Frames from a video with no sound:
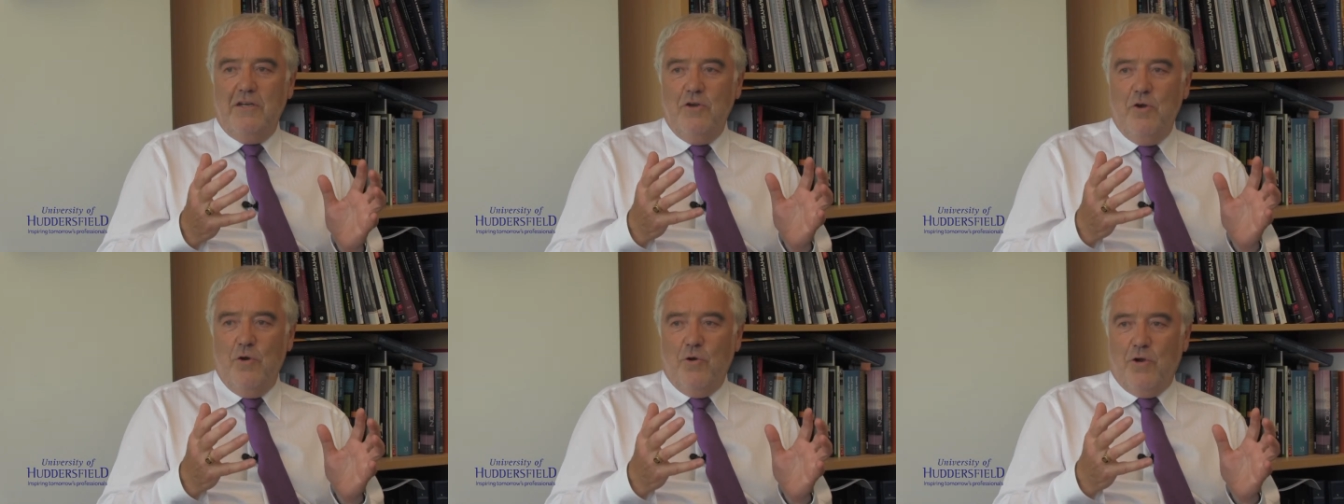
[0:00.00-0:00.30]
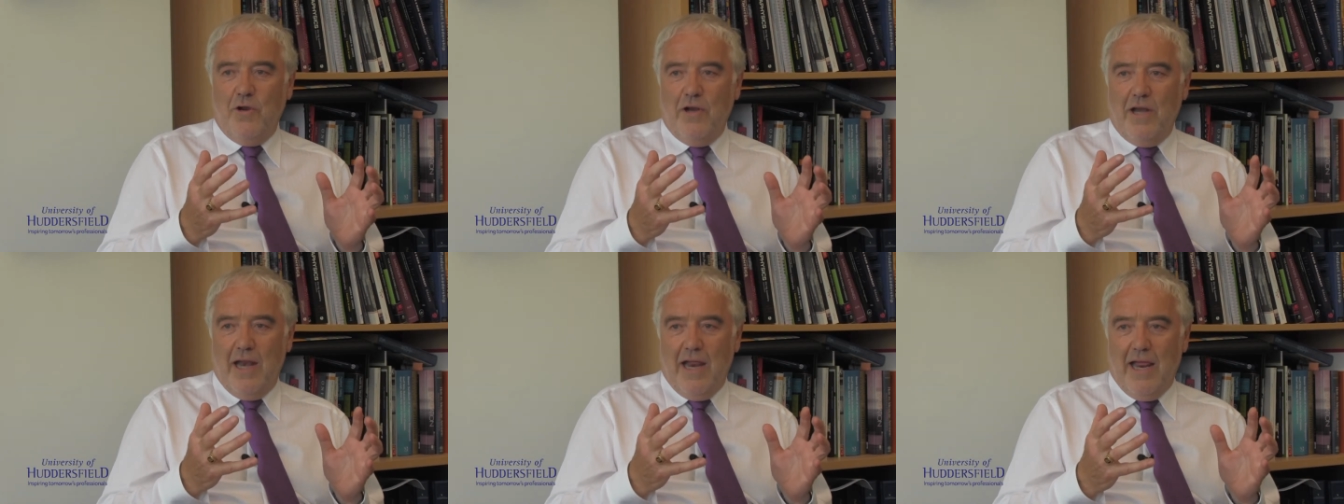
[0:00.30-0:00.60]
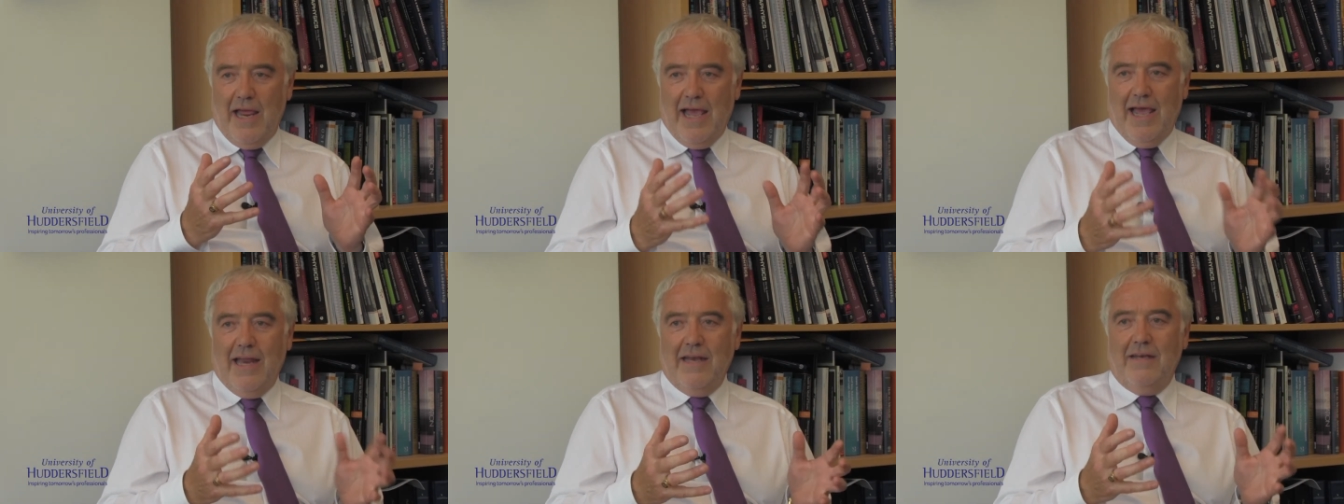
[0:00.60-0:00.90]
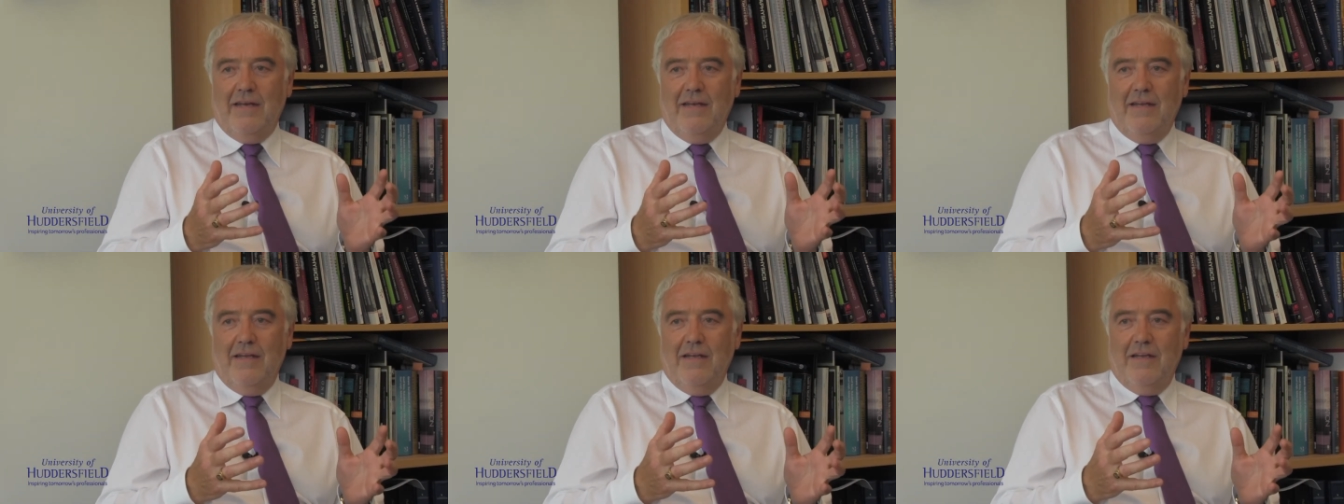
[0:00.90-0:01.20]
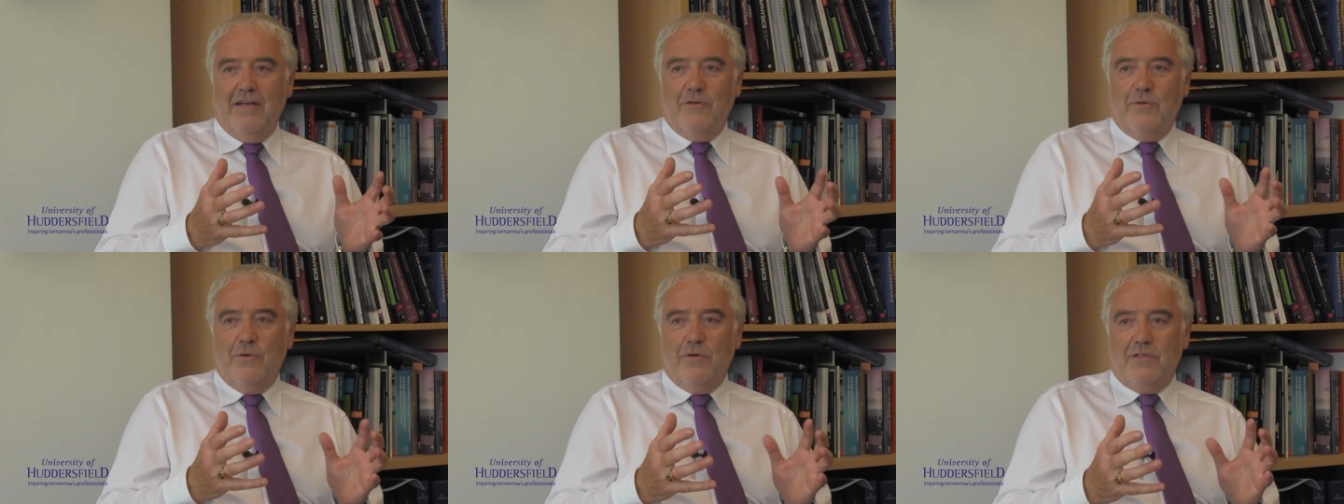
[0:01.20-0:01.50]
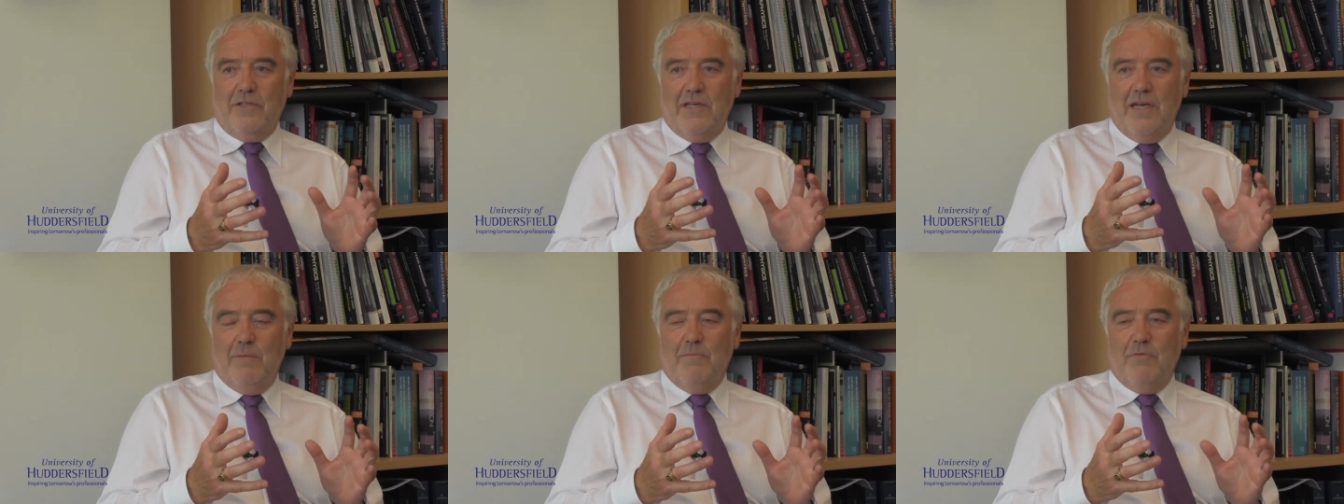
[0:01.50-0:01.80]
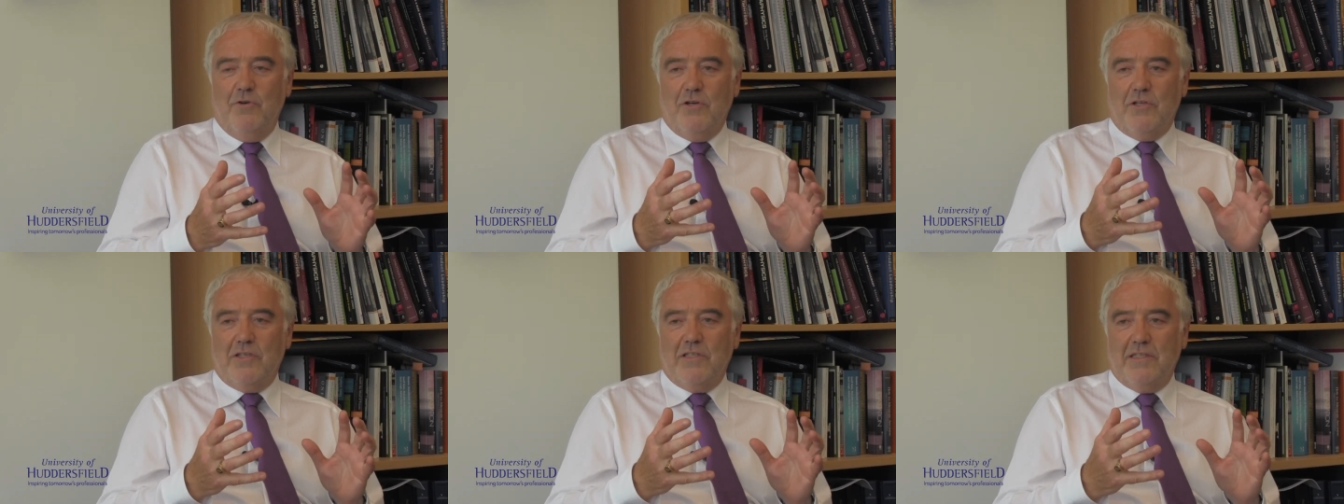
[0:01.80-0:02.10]
you can add to a
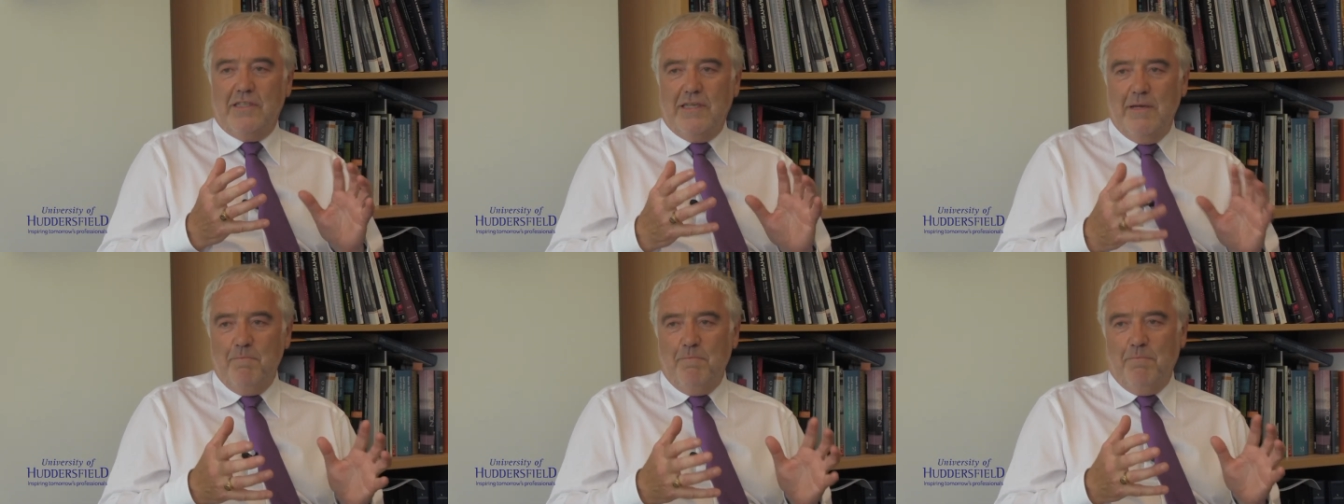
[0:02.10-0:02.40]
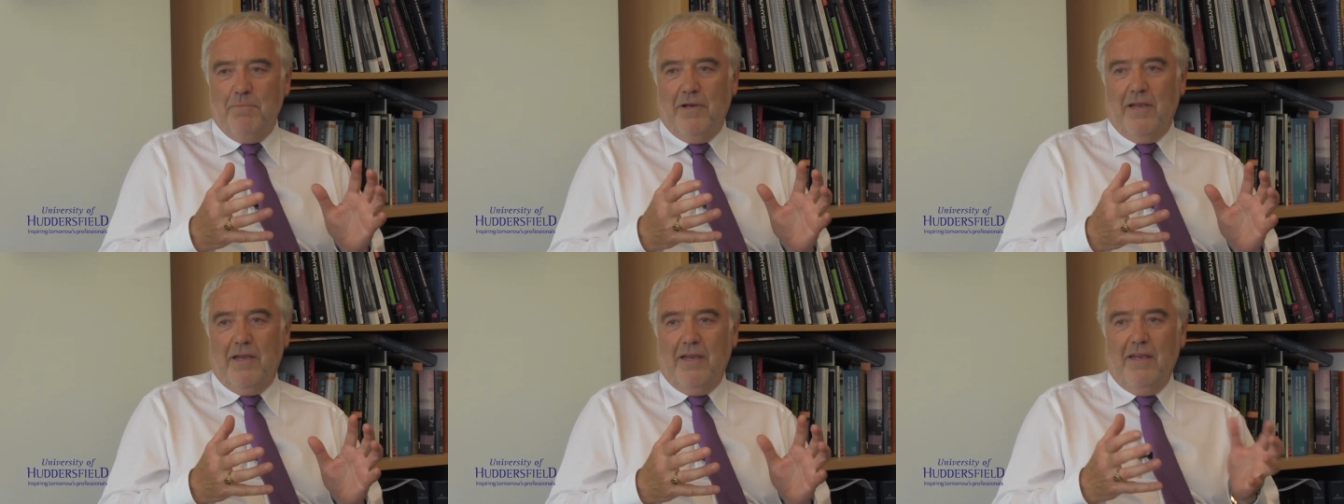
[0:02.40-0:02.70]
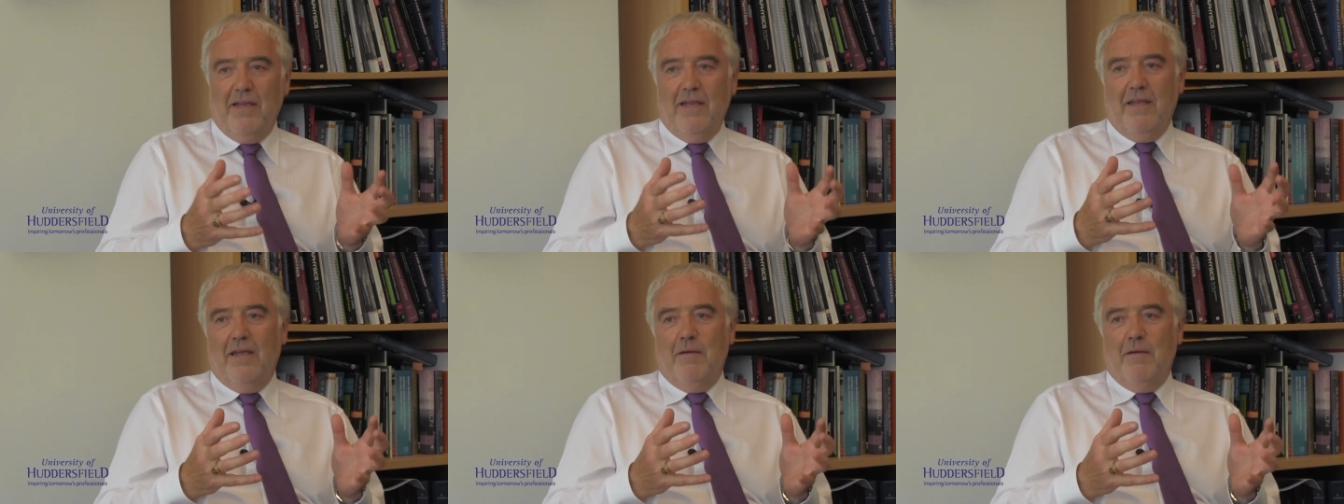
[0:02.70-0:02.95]
team just simply